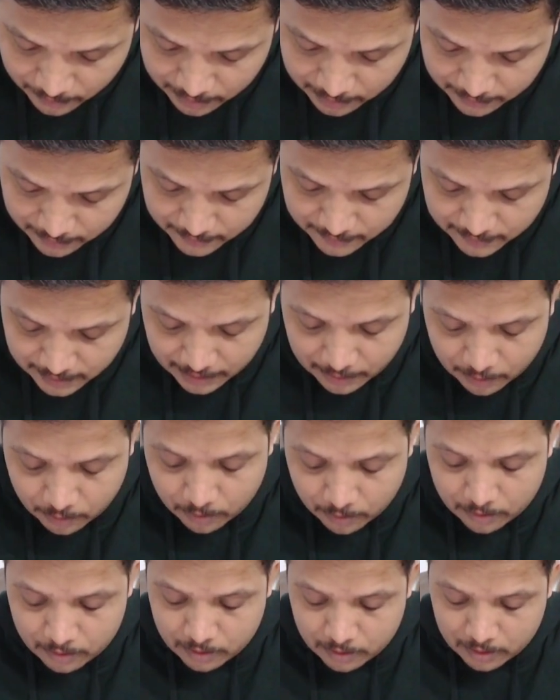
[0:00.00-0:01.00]

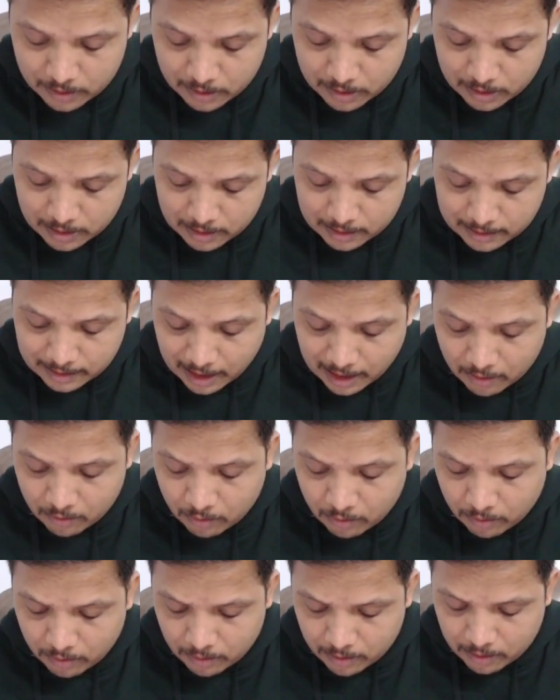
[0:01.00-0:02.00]
0
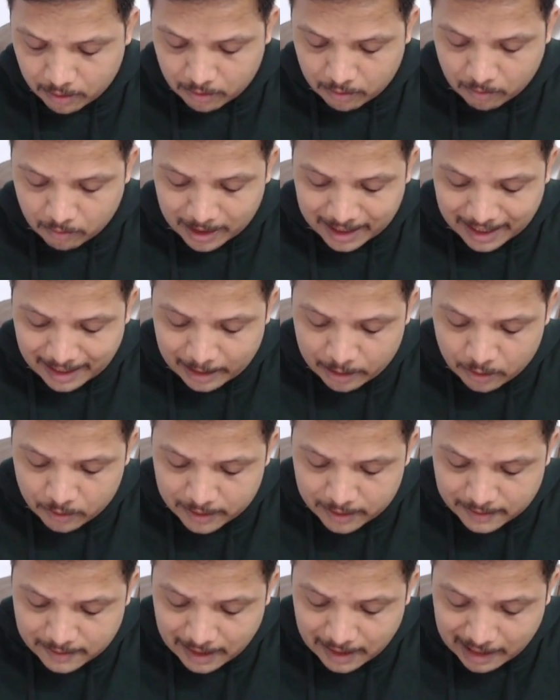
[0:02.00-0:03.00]
now what I'll do
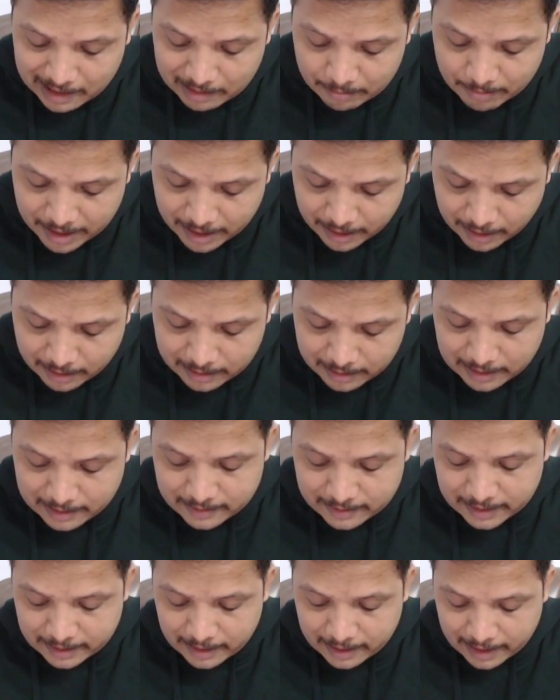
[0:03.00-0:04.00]
is I'll be
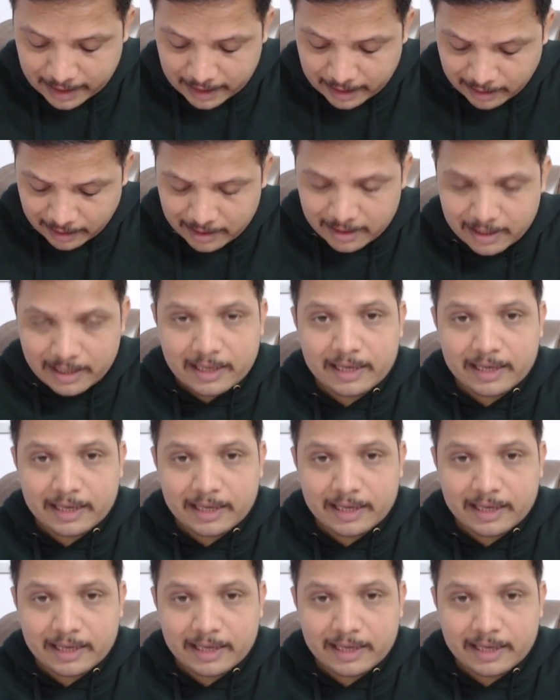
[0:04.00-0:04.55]
considering